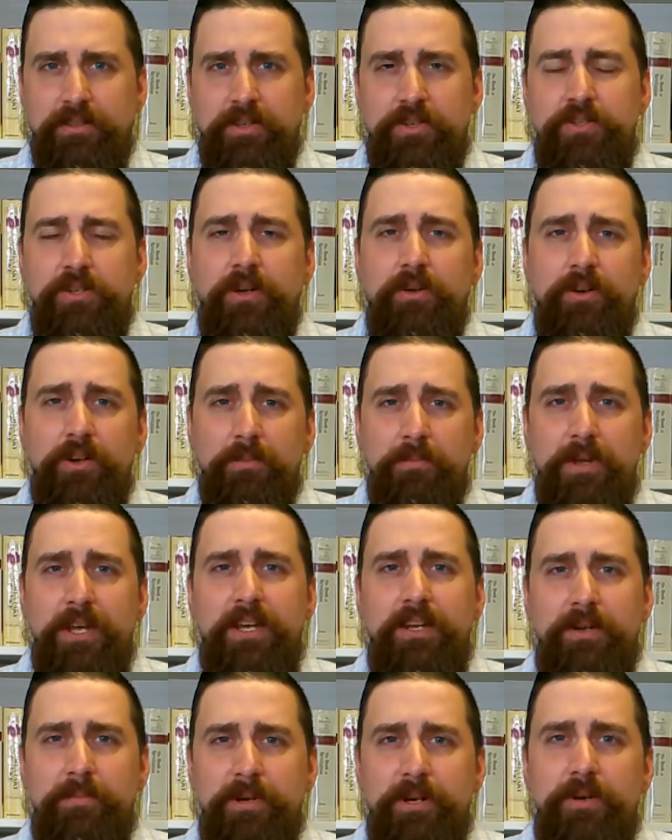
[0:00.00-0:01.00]
So I'm going to
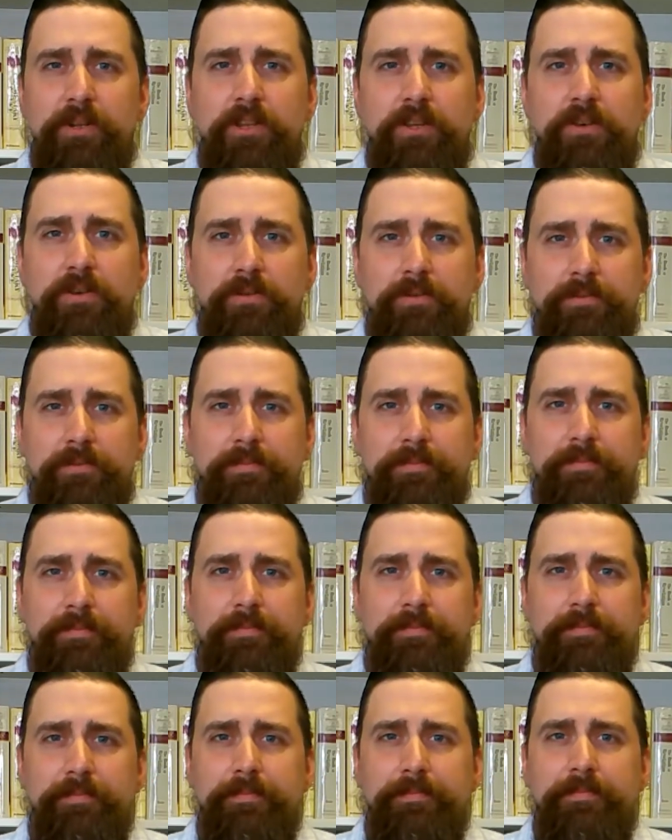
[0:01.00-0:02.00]
make it about you.
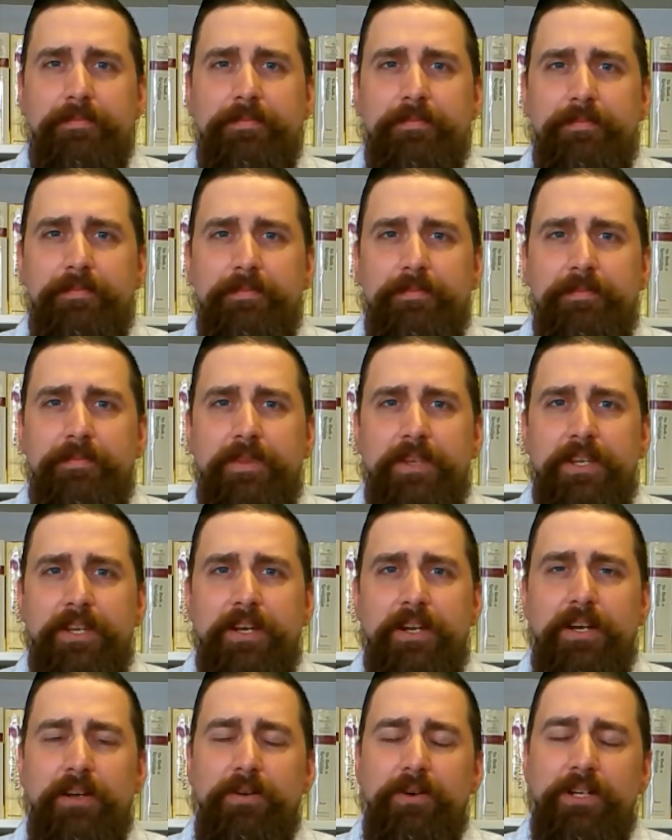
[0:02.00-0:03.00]

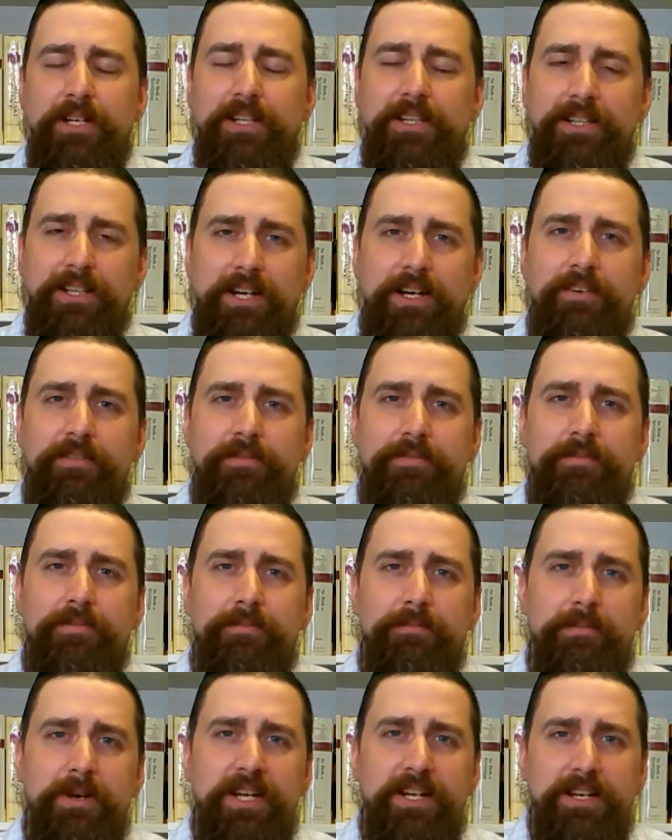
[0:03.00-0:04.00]
And I'm going to love
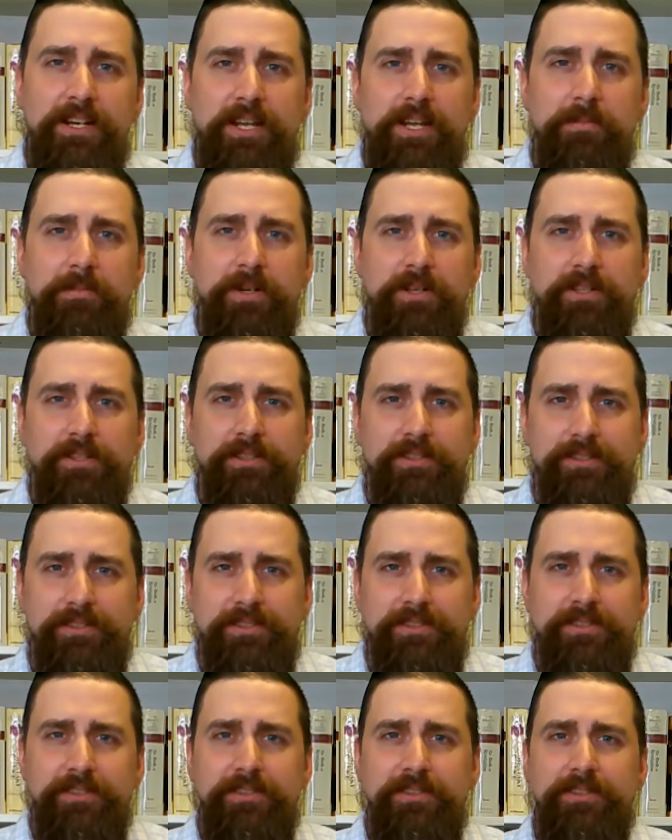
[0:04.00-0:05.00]
my neighbor
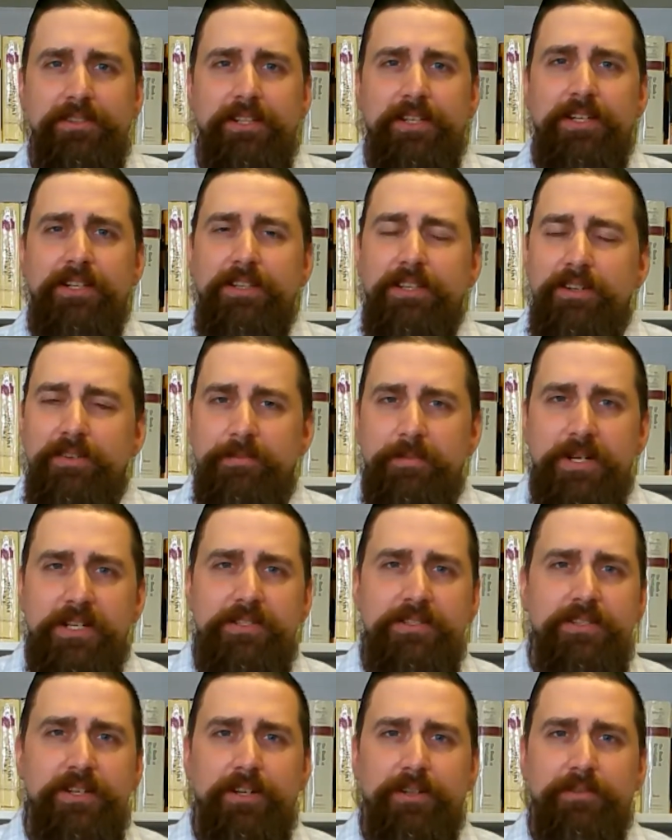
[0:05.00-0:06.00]
like I love
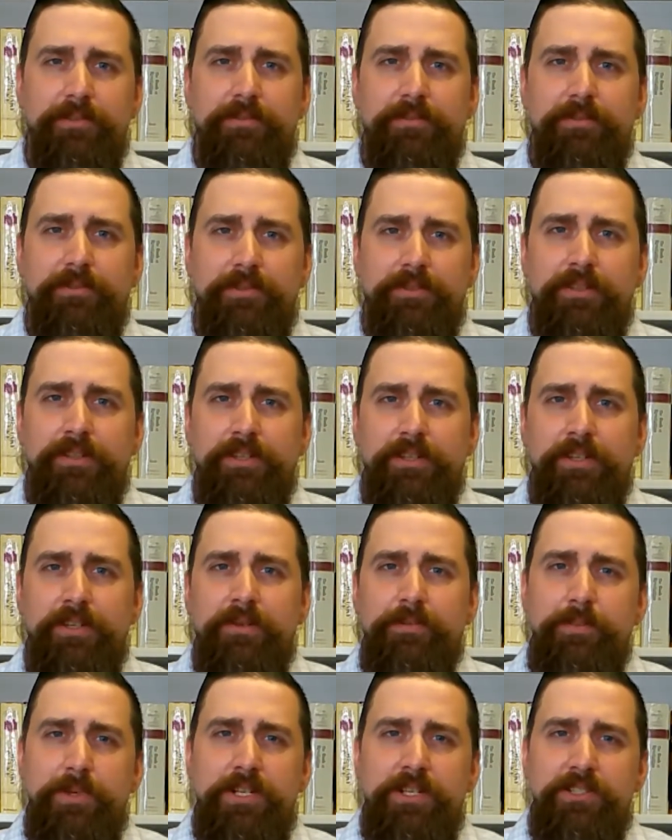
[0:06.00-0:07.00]
myself.
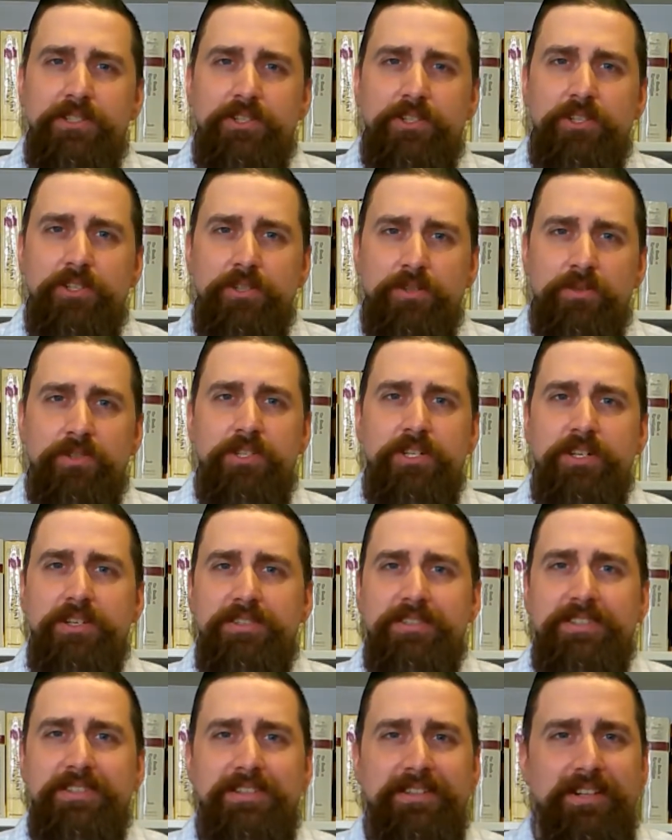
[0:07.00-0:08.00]
Because you,
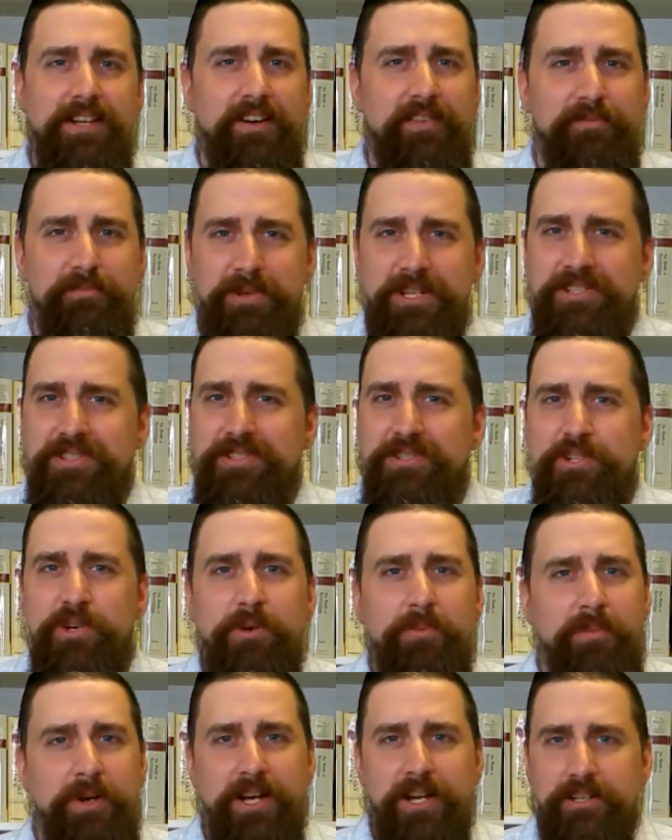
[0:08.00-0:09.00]
Jesus, loved me
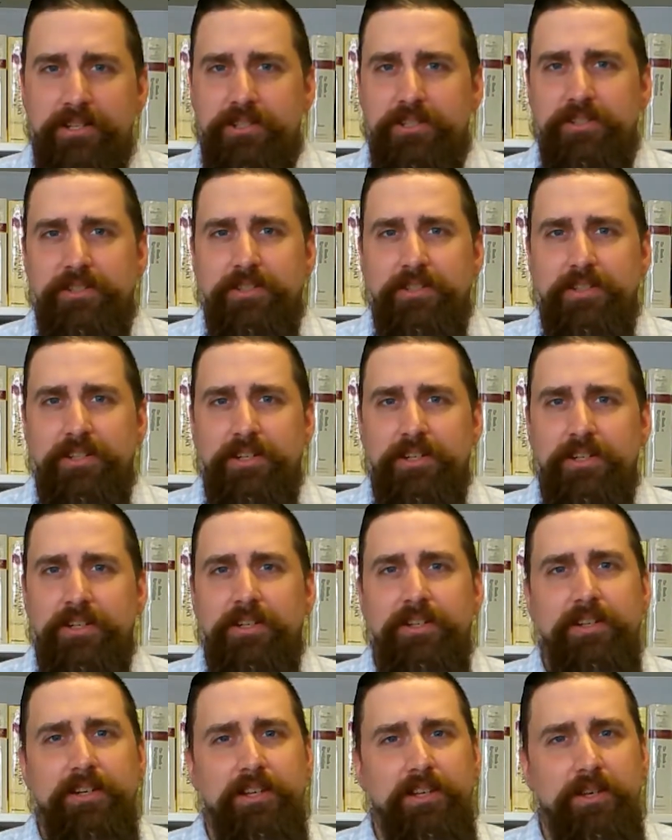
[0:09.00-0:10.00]
so much
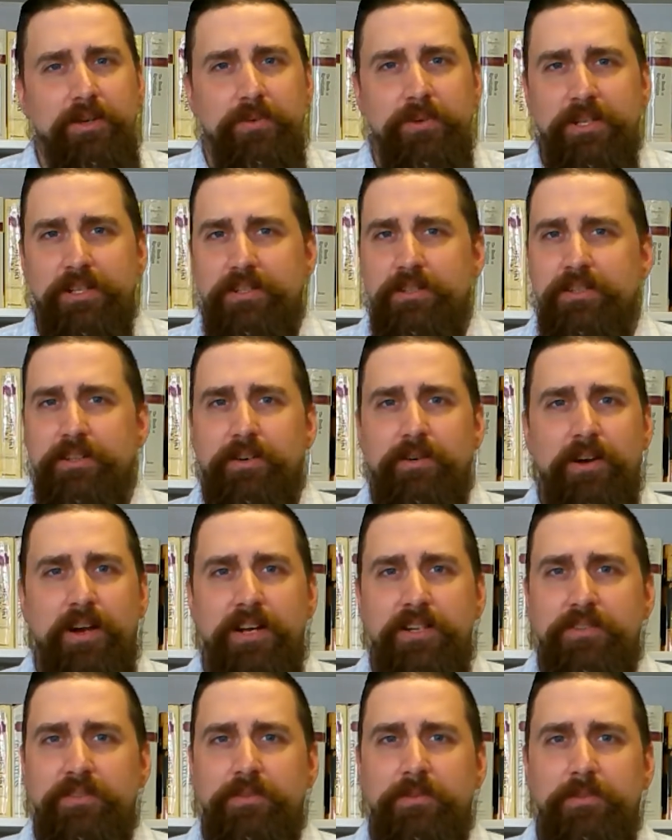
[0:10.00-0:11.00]
that you went to the
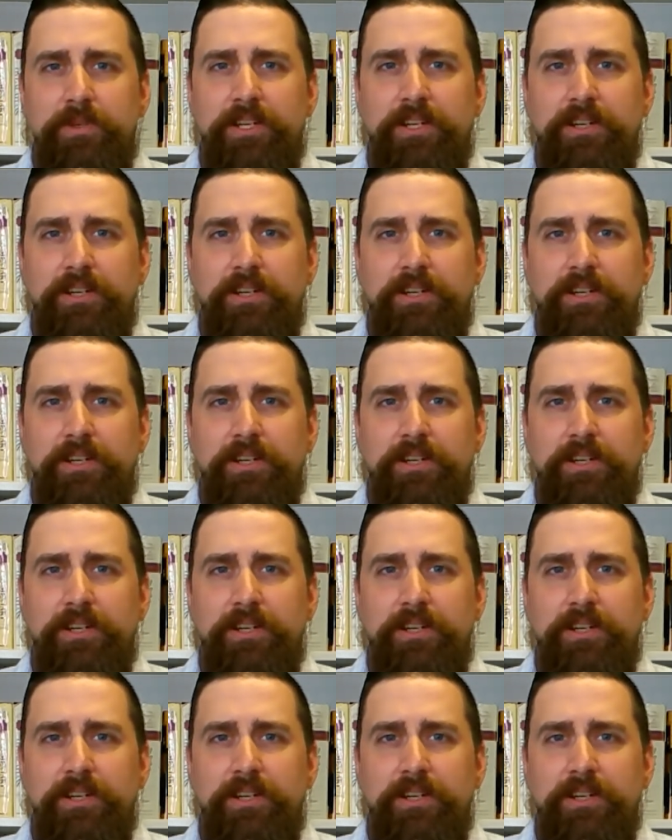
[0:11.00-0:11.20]
cross for me.